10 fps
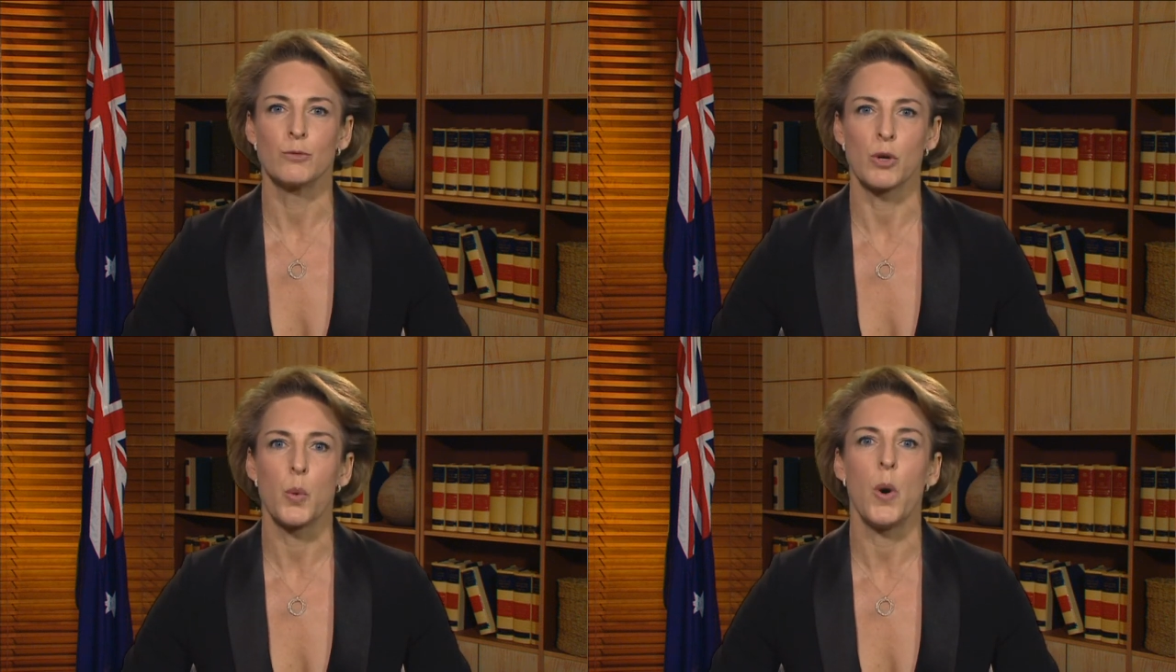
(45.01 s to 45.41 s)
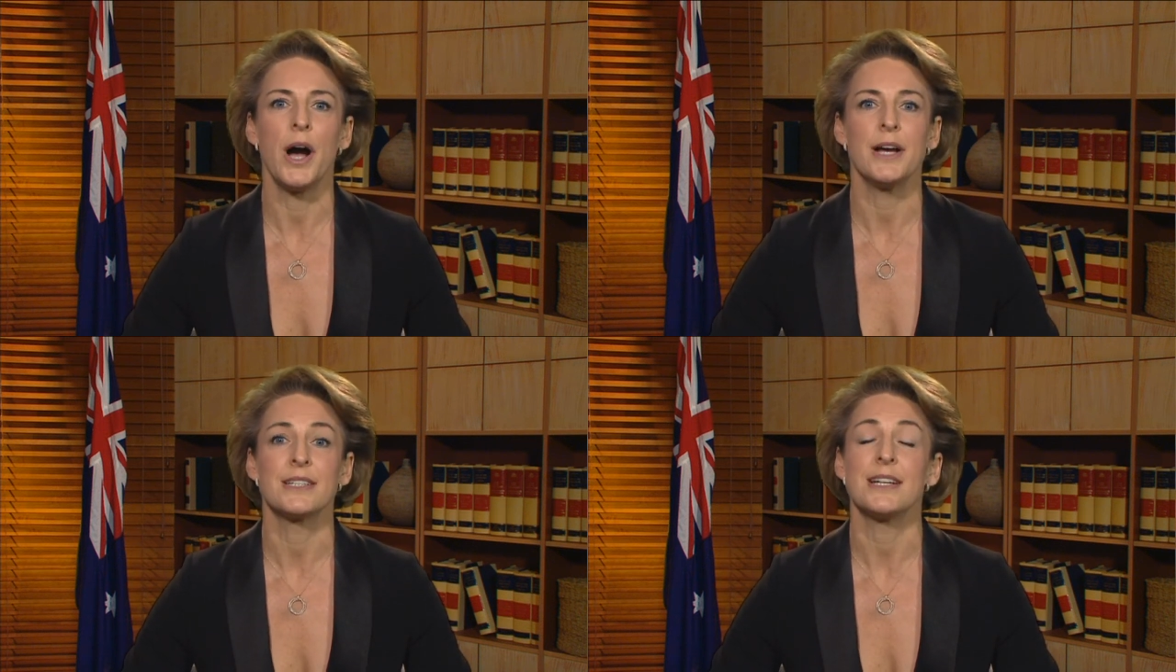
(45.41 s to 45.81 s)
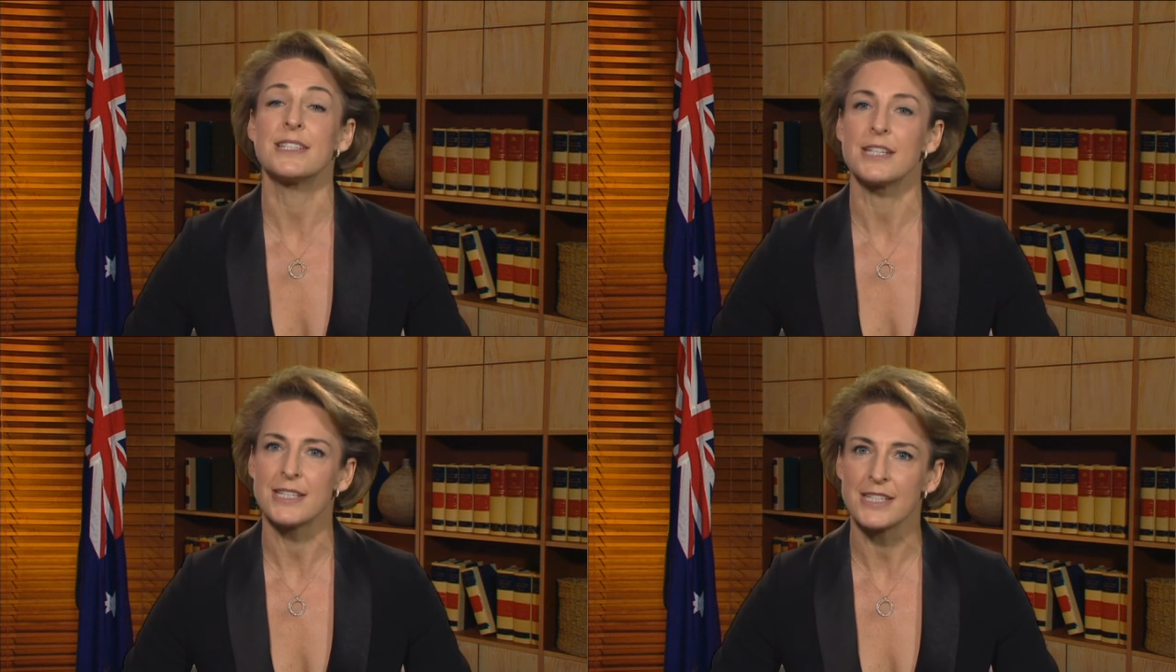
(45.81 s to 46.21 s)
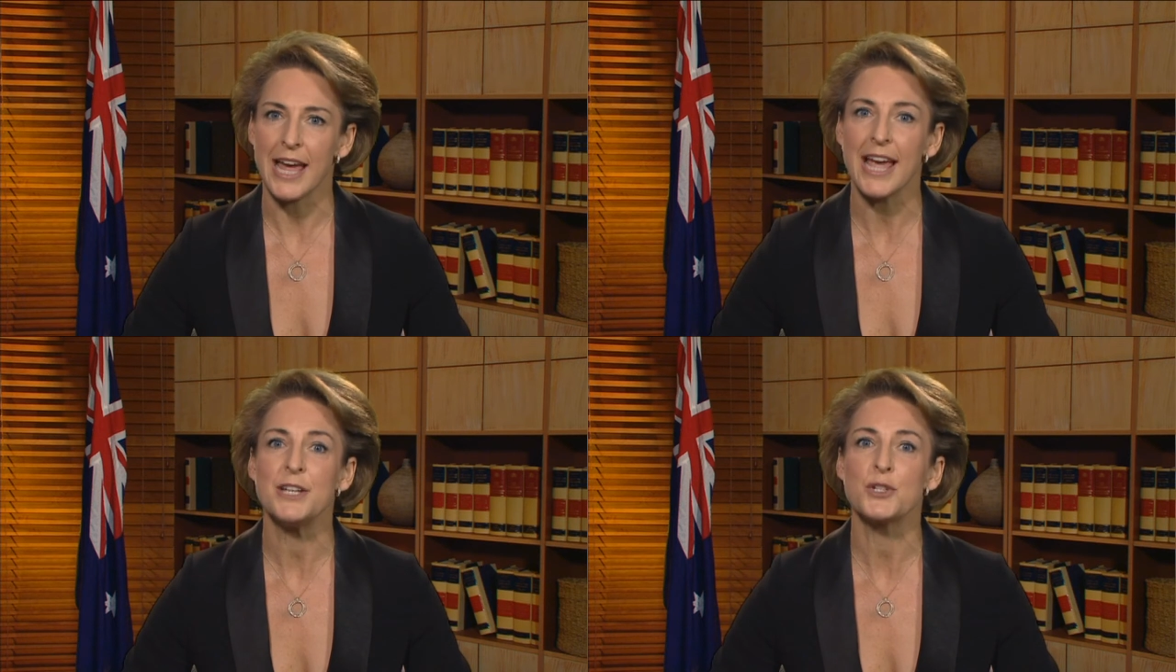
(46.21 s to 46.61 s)
requires a
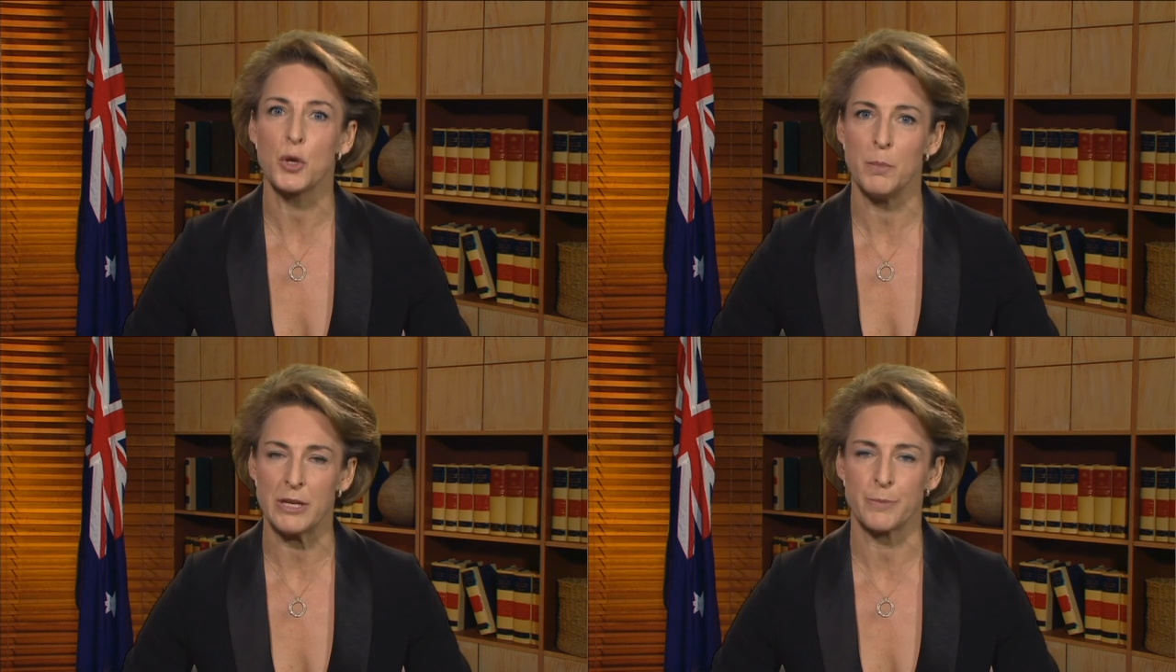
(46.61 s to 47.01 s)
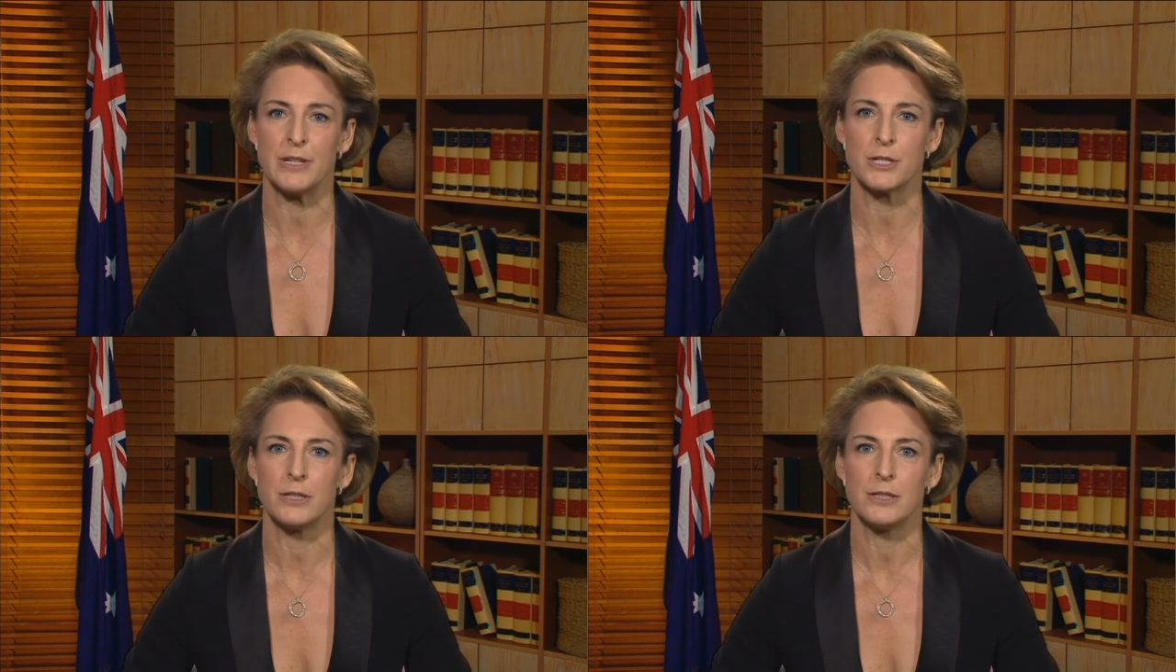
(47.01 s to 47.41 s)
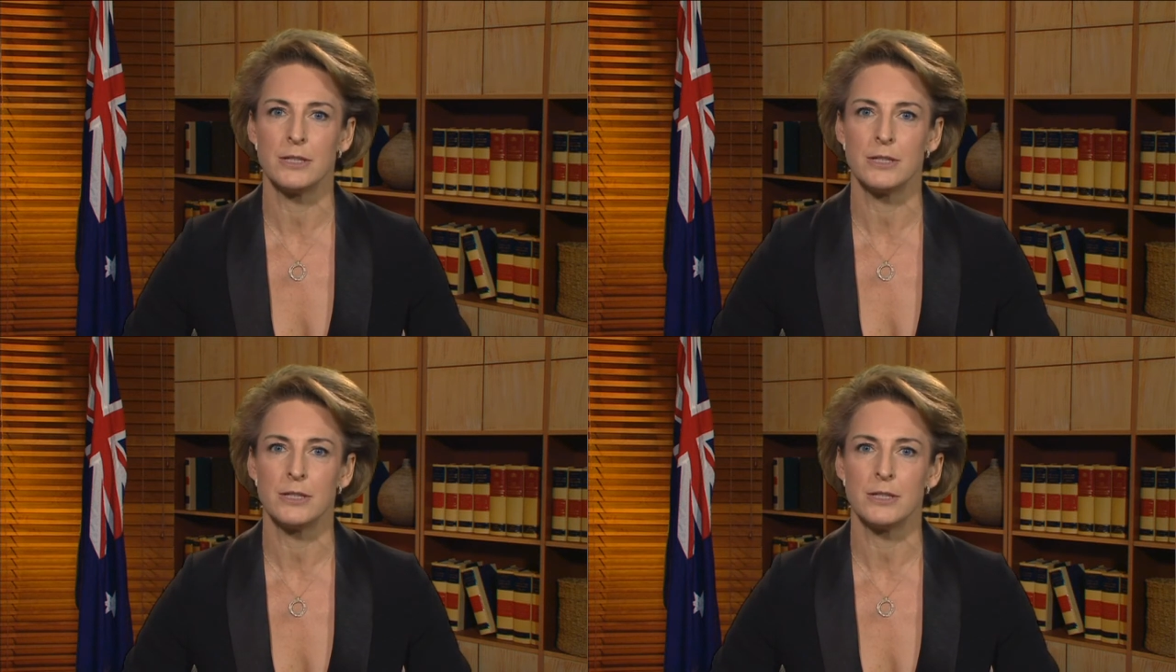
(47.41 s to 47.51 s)
sustained commitment